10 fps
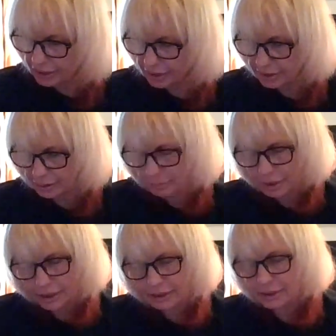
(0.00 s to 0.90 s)
like
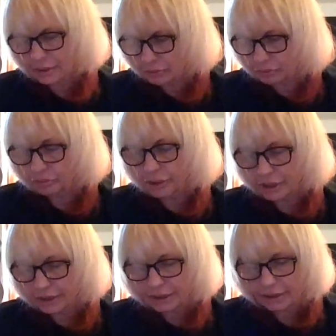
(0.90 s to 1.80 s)
somebody
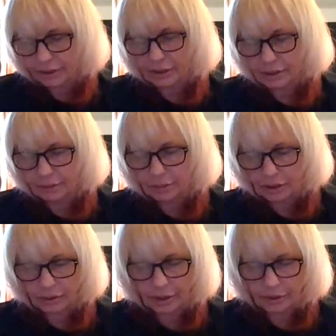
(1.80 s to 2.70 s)
really seriously
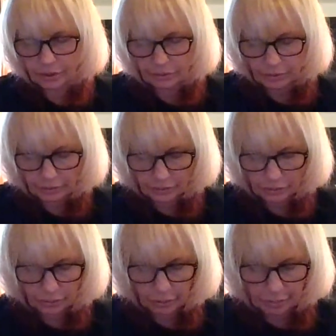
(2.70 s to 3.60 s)
betrayed you,
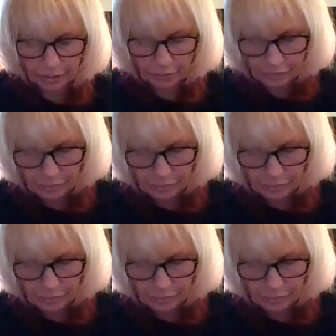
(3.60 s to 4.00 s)
Scorpio.